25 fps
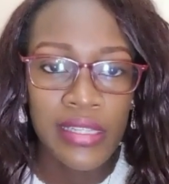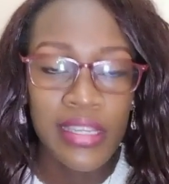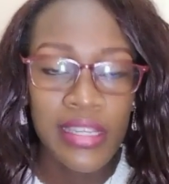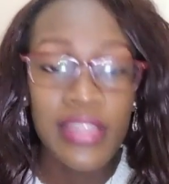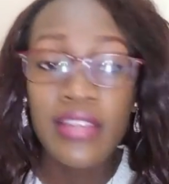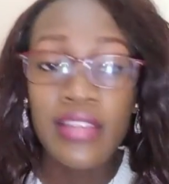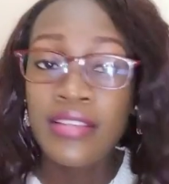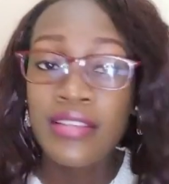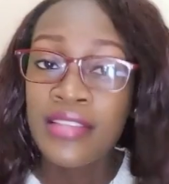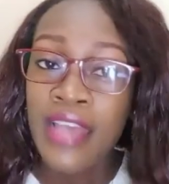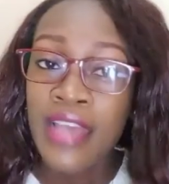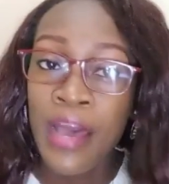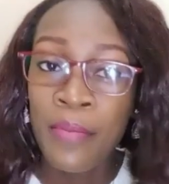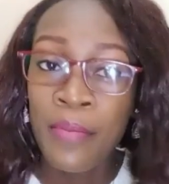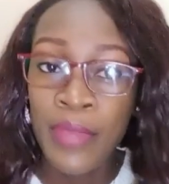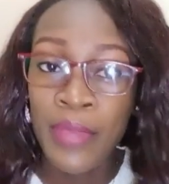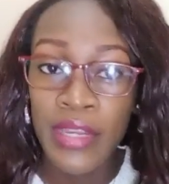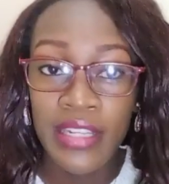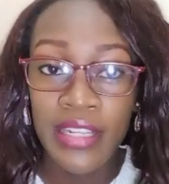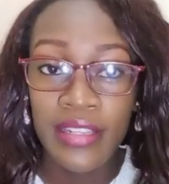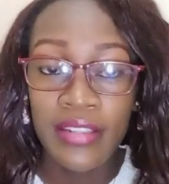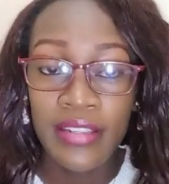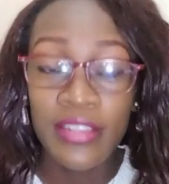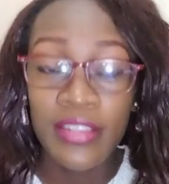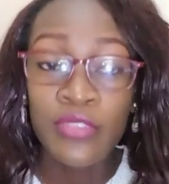it is
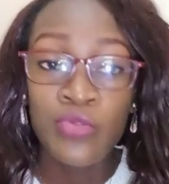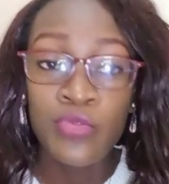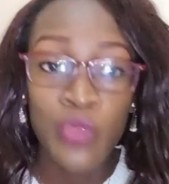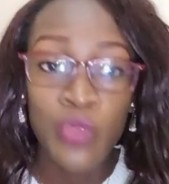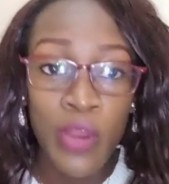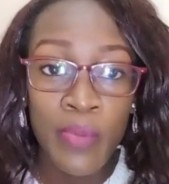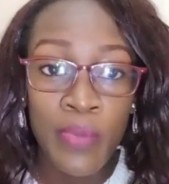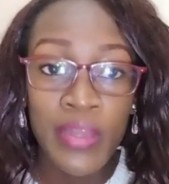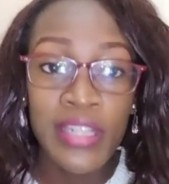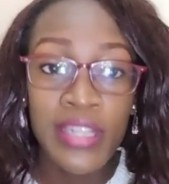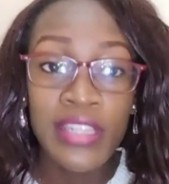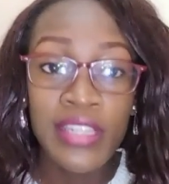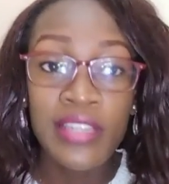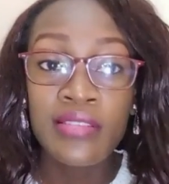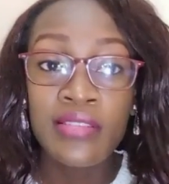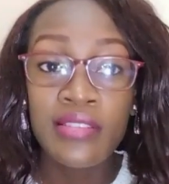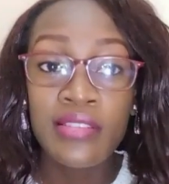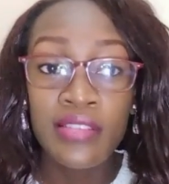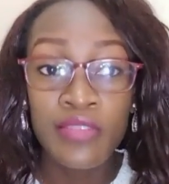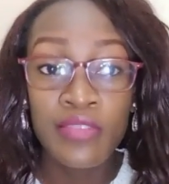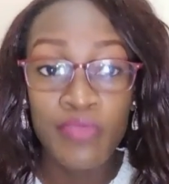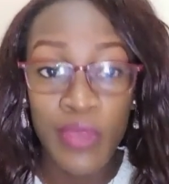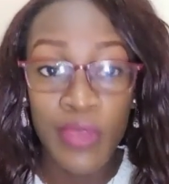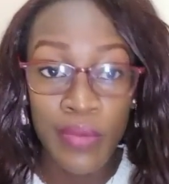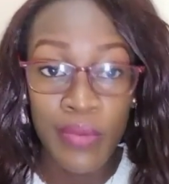happening this rabbit eats
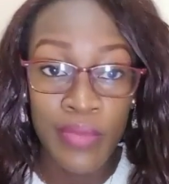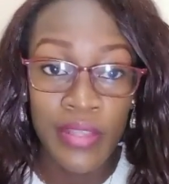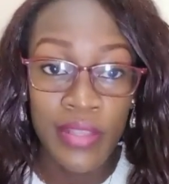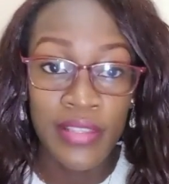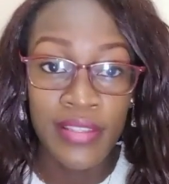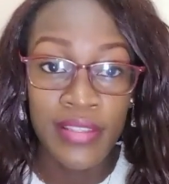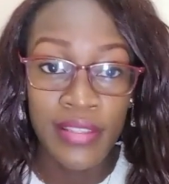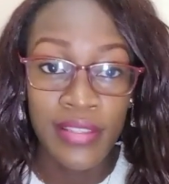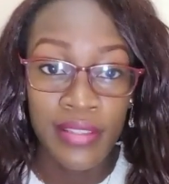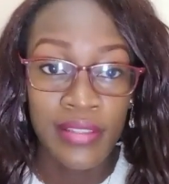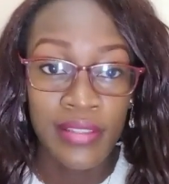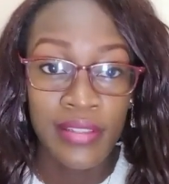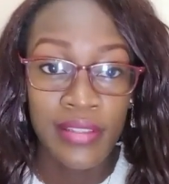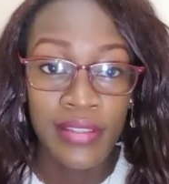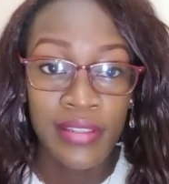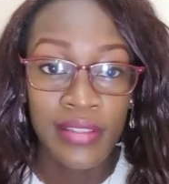its babies